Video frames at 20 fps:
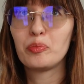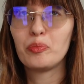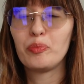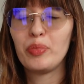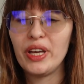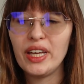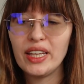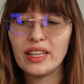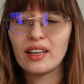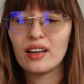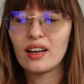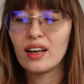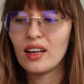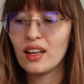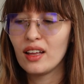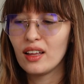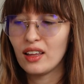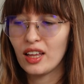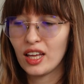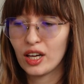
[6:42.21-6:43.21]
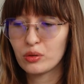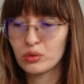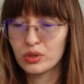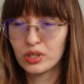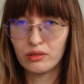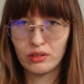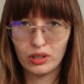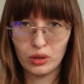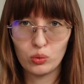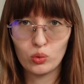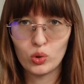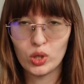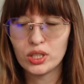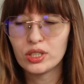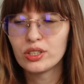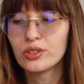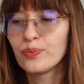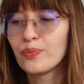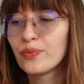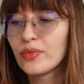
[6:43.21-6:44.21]
pink, like whatever you
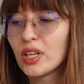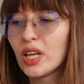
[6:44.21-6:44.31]
want.